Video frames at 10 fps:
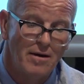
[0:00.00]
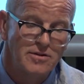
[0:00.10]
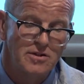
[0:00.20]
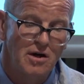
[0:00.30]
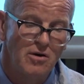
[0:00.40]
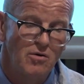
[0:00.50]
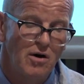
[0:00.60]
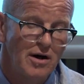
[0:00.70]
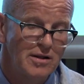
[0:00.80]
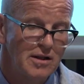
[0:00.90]

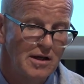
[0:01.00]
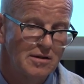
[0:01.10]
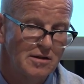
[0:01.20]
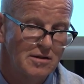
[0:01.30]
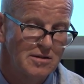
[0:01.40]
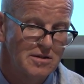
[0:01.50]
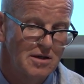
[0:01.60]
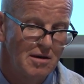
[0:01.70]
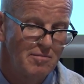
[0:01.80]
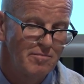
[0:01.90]
So I think that
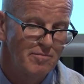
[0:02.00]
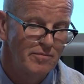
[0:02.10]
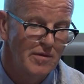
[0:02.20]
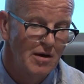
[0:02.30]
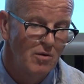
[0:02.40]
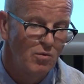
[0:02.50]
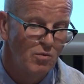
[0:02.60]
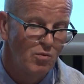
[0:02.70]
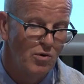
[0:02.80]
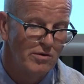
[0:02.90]
um,
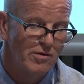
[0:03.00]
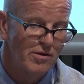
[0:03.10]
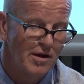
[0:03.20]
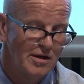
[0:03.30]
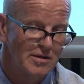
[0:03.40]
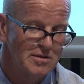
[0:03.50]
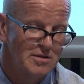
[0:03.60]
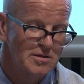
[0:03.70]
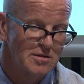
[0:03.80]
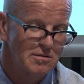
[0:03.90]
one of the
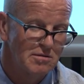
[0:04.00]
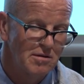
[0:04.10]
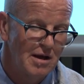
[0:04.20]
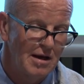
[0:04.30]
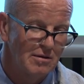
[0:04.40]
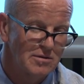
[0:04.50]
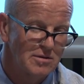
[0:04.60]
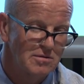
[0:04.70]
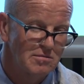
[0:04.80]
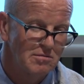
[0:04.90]
things
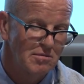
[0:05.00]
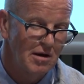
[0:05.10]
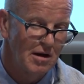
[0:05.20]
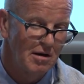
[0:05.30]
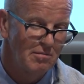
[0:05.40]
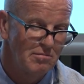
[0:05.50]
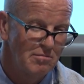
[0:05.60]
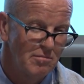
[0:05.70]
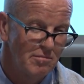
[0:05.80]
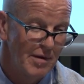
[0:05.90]
that
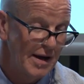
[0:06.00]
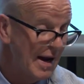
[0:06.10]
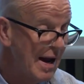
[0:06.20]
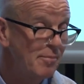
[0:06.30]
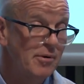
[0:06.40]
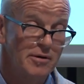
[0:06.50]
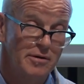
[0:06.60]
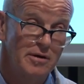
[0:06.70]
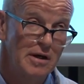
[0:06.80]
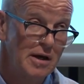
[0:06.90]
um, may
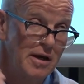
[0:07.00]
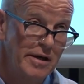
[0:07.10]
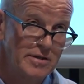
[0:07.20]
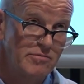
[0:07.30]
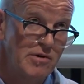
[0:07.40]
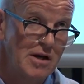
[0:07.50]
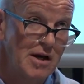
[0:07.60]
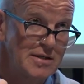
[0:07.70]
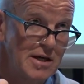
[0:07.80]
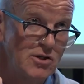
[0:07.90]
happen is a
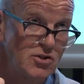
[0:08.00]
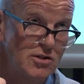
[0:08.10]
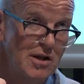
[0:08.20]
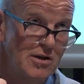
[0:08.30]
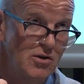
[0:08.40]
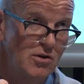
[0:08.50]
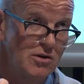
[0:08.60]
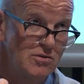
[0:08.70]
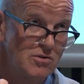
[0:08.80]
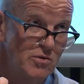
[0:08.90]
realization that you
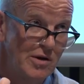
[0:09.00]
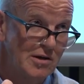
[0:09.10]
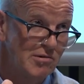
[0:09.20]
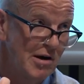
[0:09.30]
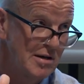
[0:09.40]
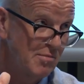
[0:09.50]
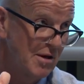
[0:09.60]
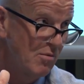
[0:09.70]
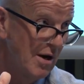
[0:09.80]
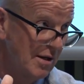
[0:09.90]
can do
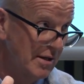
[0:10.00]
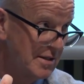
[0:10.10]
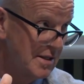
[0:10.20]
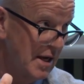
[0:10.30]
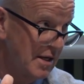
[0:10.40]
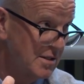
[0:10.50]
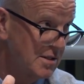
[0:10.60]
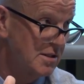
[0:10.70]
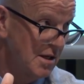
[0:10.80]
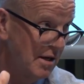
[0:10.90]
incredibly well in
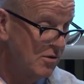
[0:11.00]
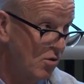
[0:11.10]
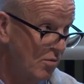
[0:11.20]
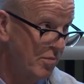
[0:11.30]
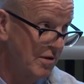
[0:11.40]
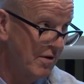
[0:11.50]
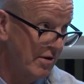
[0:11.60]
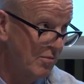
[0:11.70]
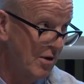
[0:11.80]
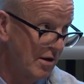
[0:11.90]
tests and not be
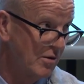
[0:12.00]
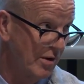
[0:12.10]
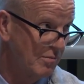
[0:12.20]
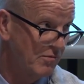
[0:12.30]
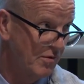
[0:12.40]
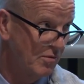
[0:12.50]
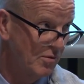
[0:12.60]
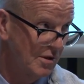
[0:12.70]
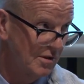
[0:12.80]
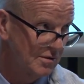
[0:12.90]
very well equipped for the
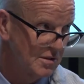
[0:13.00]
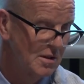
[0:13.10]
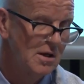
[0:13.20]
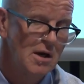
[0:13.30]
world.